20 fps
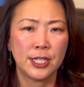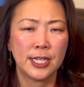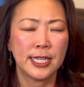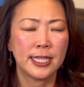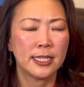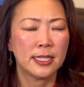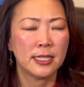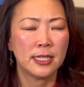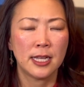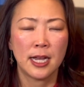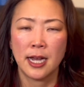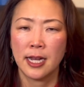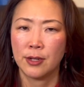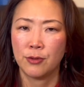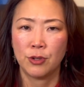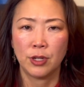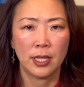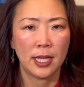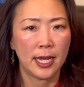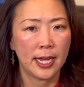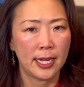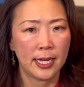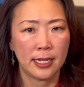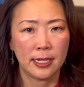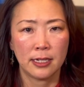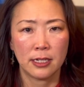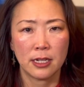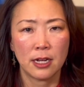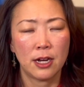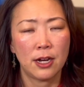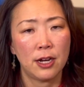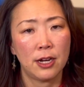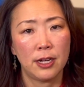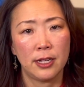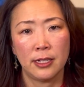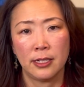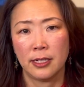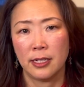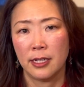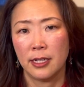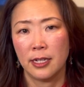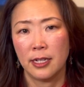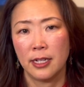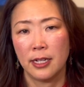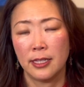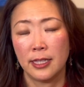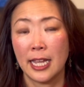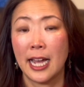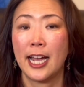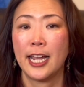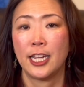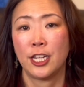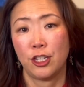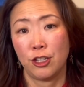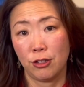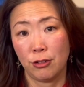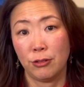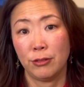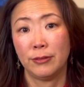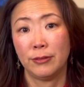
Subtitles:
is not reliant on the IQ.